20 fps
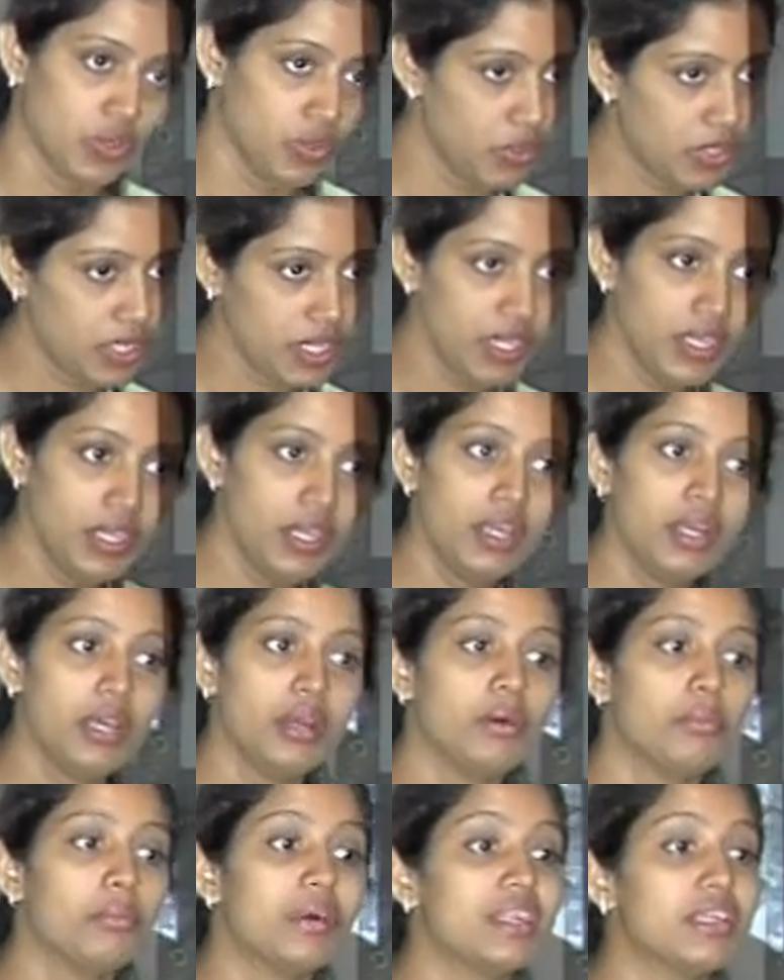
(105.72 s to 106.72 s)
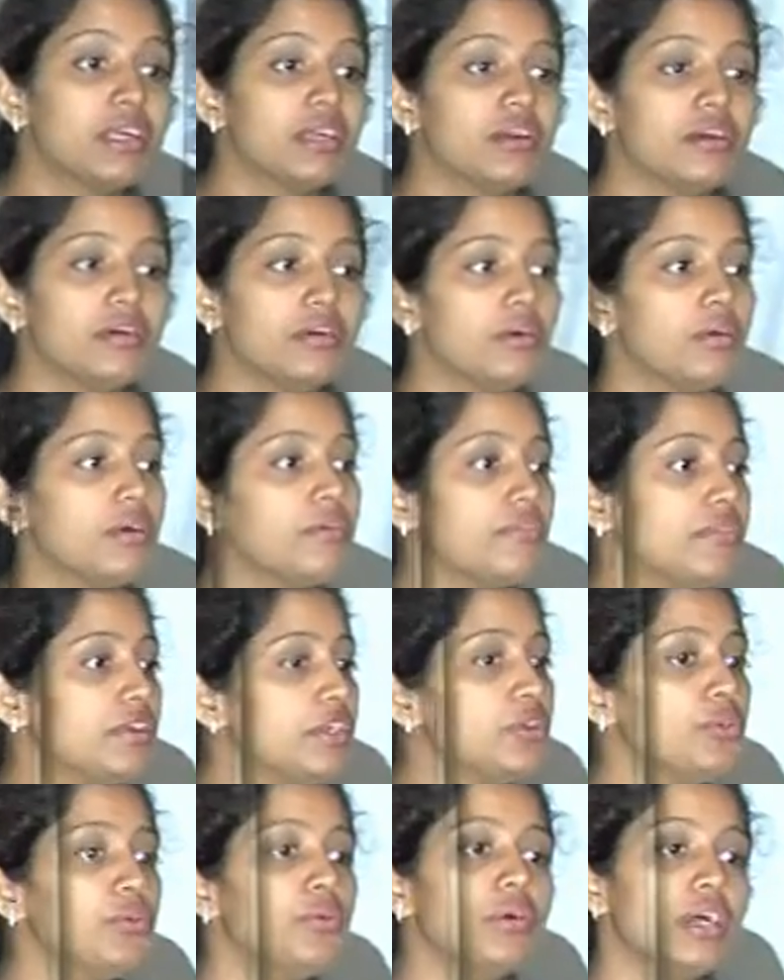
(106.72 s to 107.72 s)
okay, but we
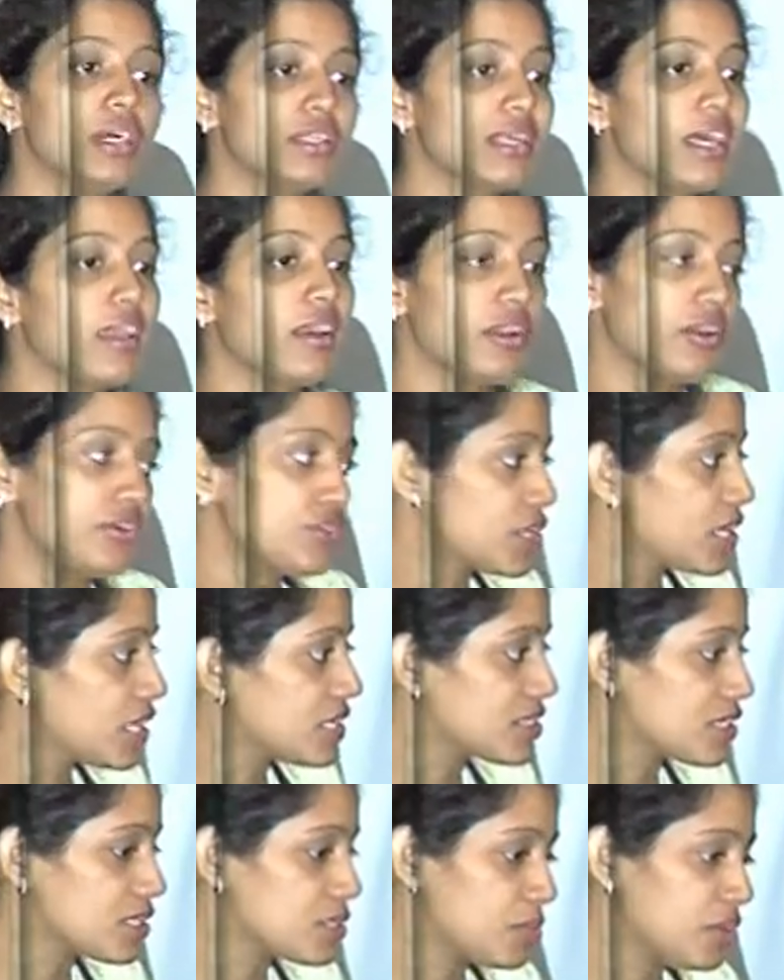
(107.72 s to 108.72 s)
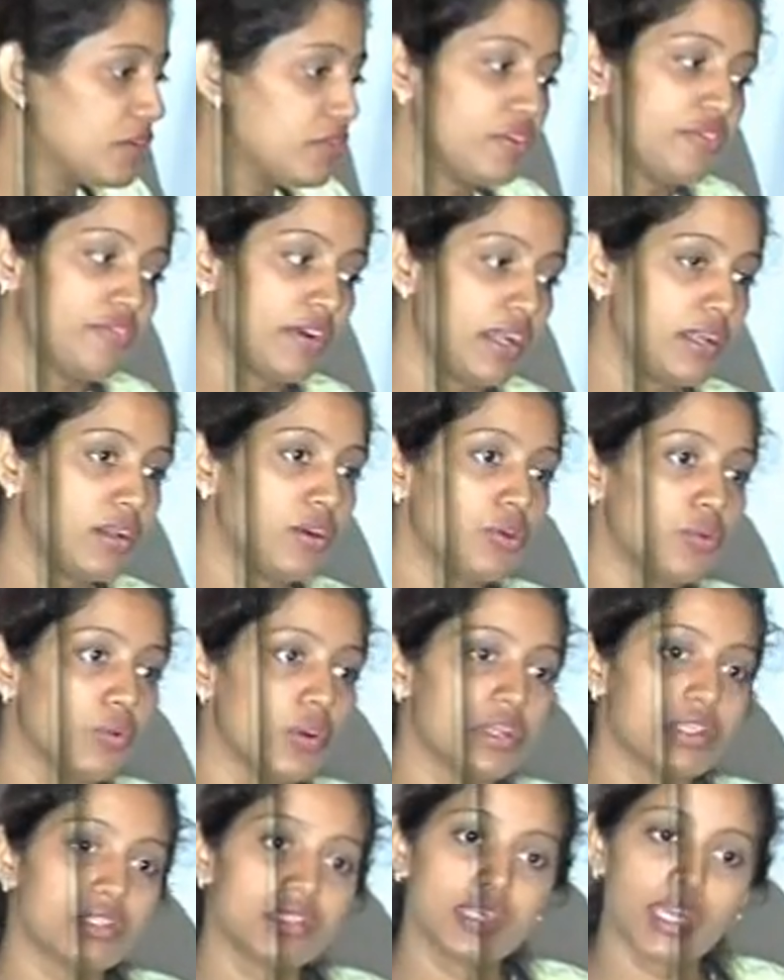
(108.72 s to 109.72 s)
do a psychological assessment, we find out
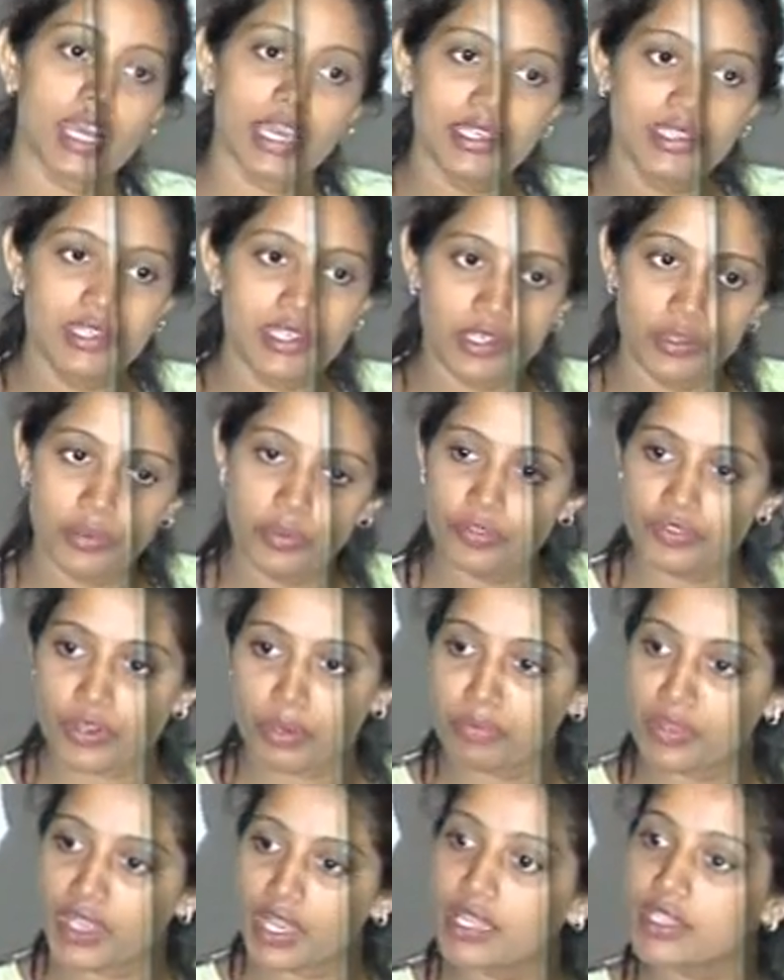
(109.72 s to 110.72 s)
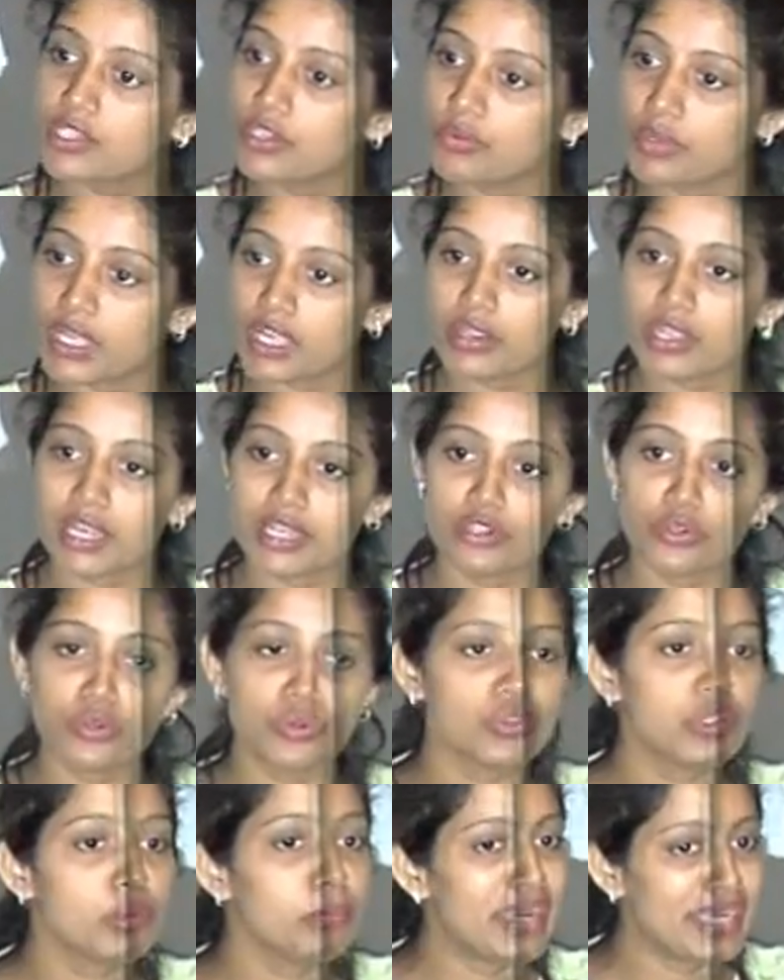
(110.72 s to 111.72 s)
what is the IQ, from the IQ we get to
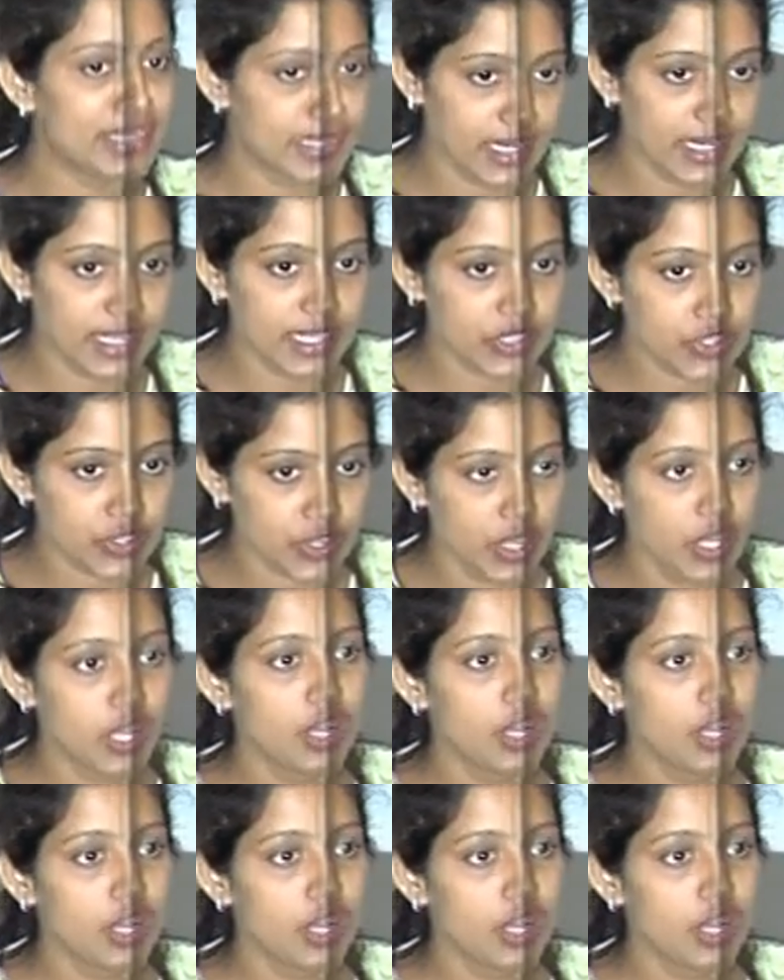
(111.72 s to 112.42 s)
know the mental age.